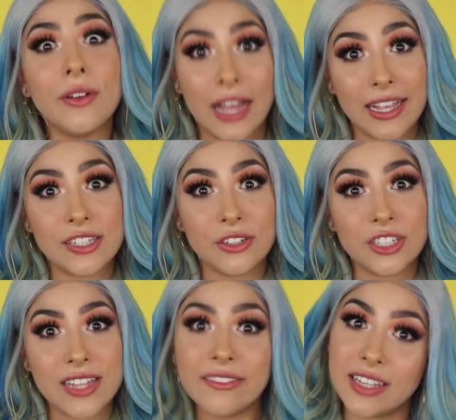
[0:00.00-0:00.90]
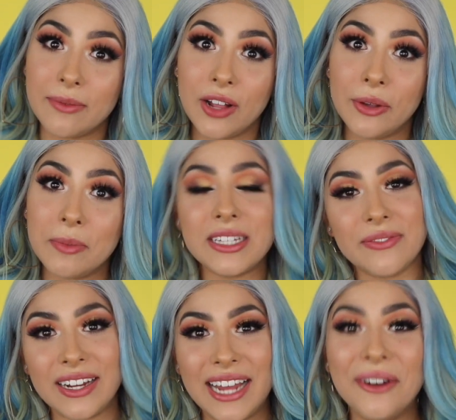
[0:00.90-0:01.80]
I guess you'll just have to keep following me
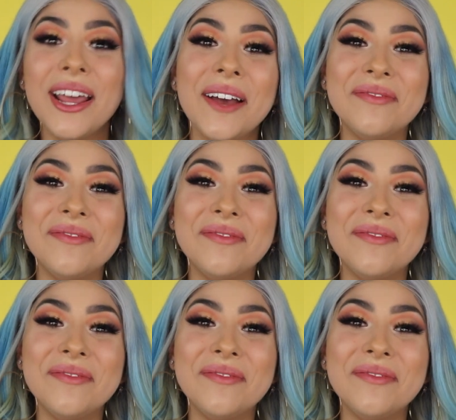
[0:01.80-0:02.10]
to find out.